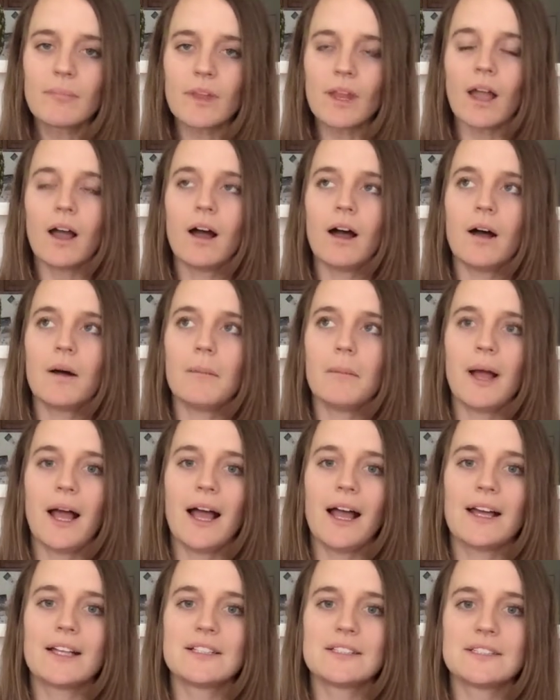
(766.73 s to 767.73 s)

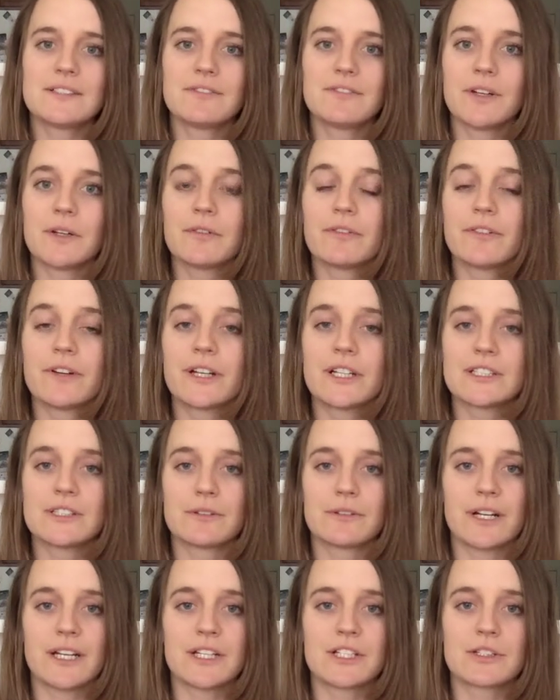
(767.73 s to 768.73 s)
And feel free to
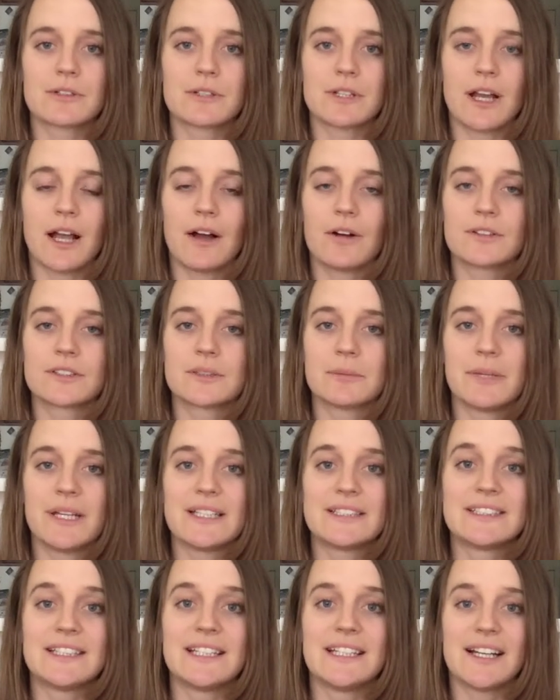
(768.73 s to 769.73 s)
reach out to
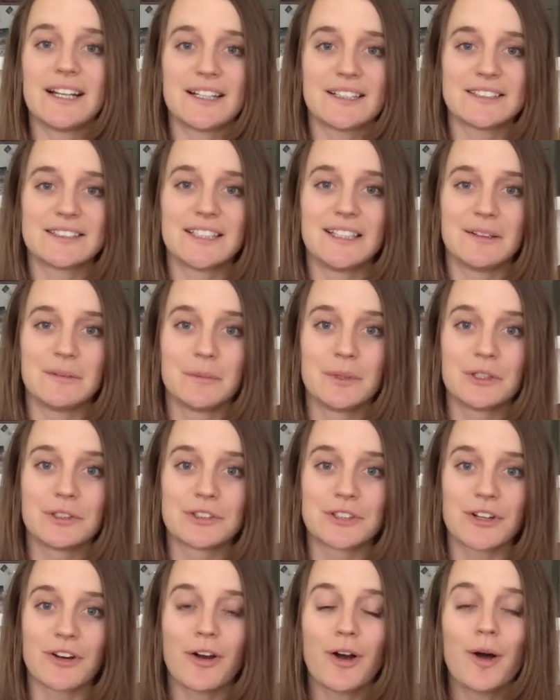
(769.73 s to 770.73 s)
me,
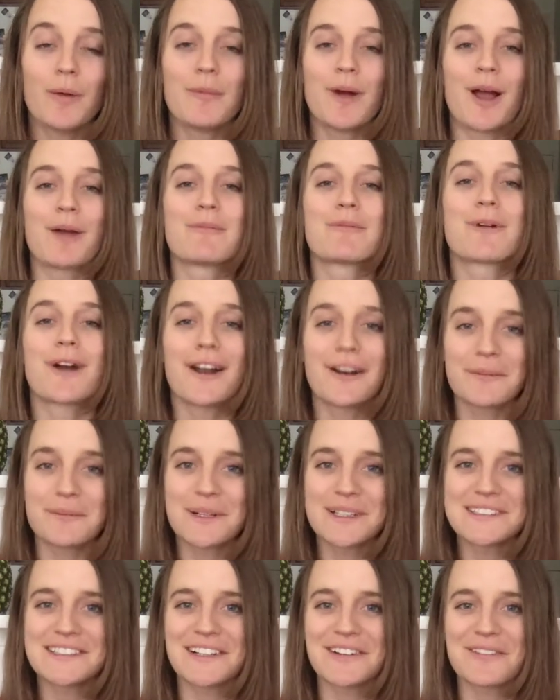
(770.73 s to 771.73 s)
tina@tinamuir.com. I'm proud of
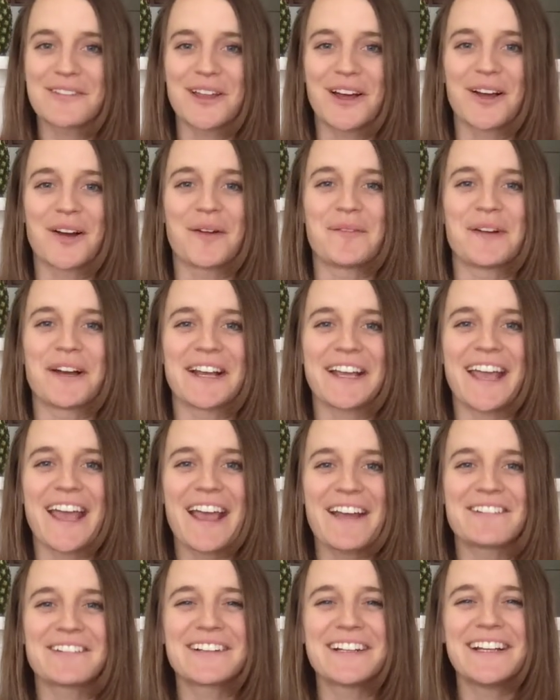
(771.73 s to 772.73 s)
myself that I got back
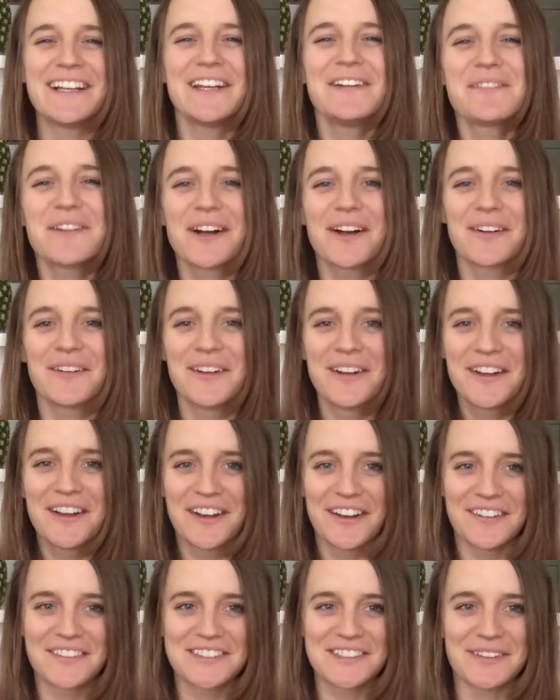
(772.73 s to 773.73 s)
every email
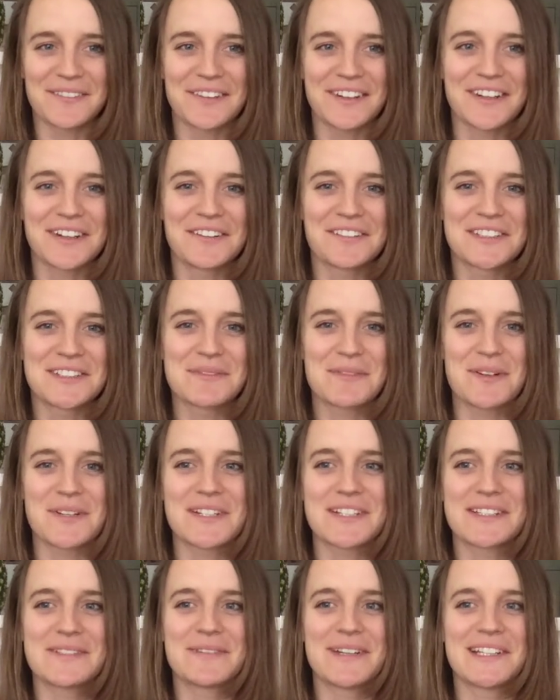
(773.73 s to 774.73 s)
of someone who
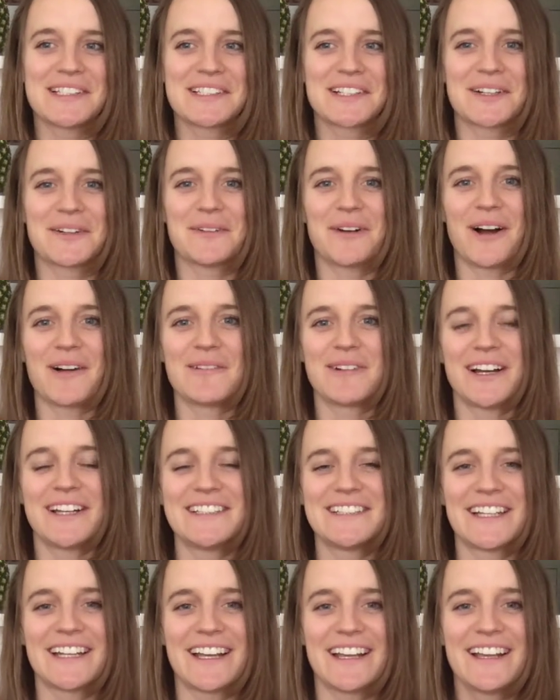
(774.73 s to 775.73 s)
responded to me. It took a while, but I
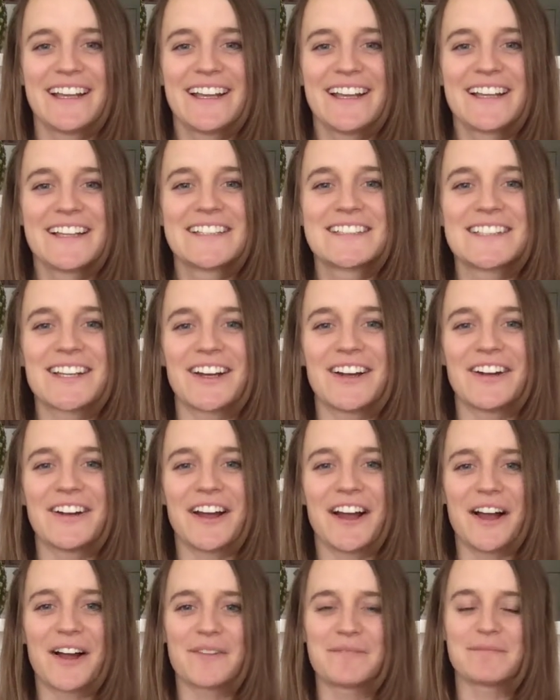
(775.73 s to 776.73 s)
did it. So
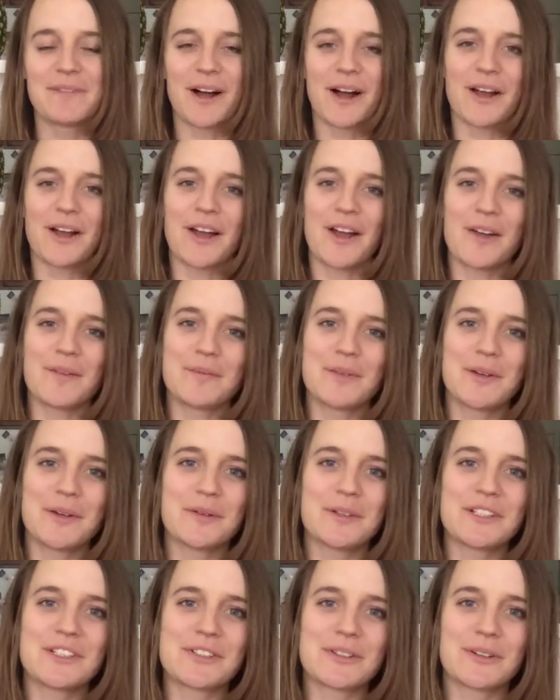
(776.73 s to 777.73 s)
I hope you
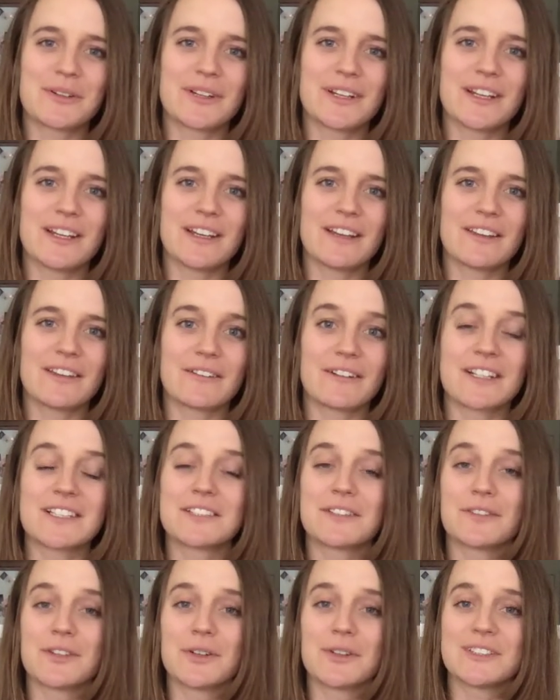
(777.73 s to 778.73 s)
enjoy the
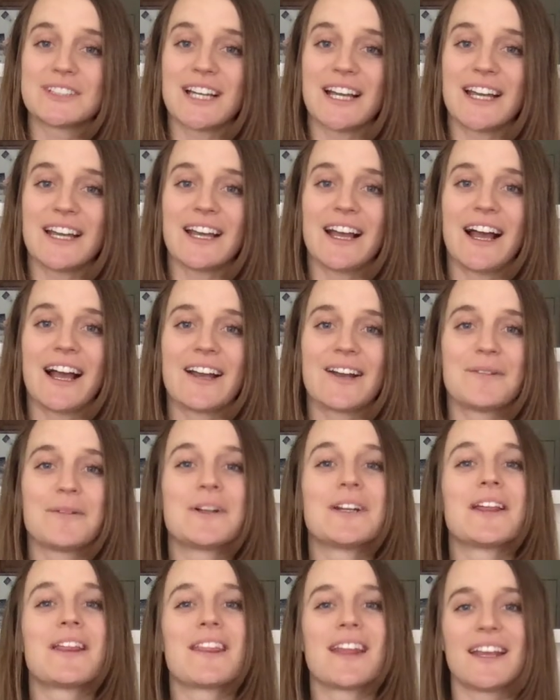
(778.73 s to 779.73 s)
rest of your day. And I
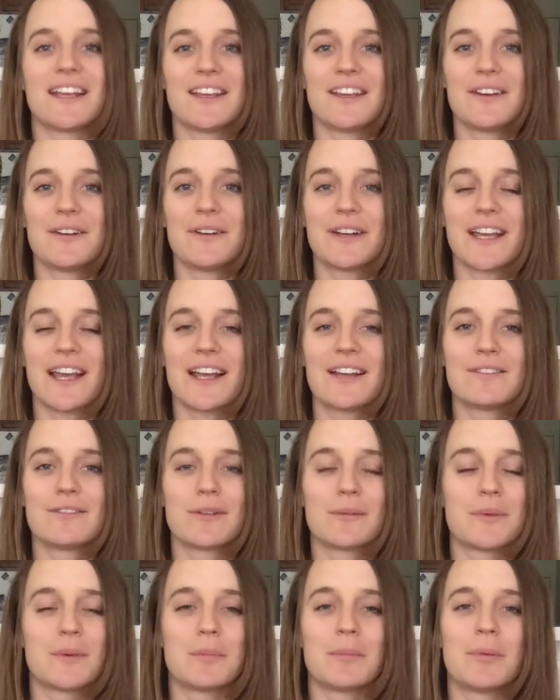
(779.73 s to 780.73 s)
want to thank you again
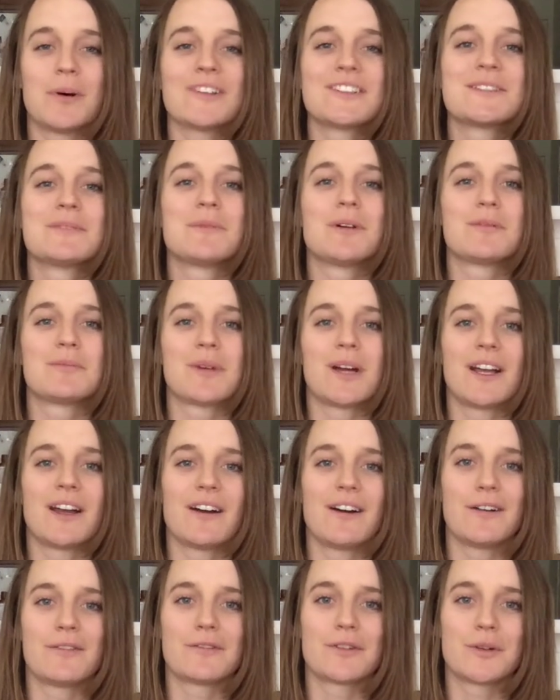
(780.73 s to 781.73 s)
from the bottom of my
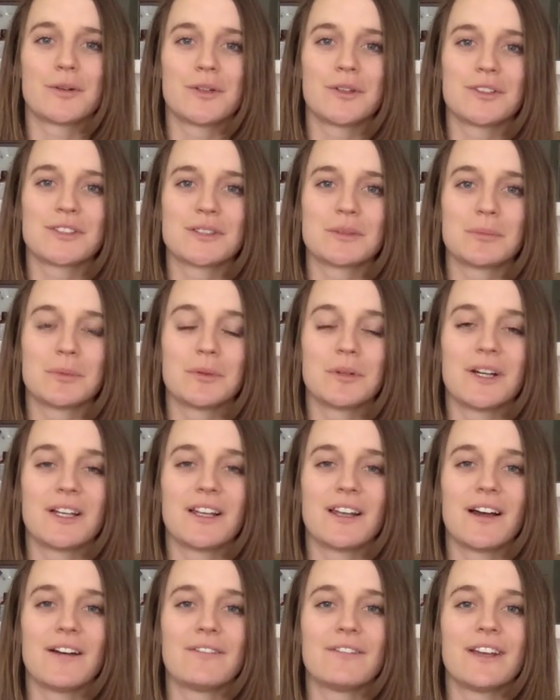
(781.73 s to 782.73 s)
heart for all your support and
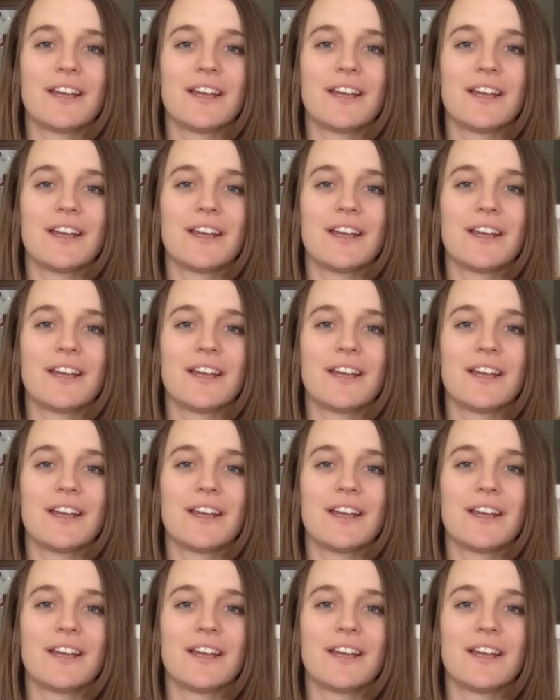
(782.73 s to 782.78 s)
love.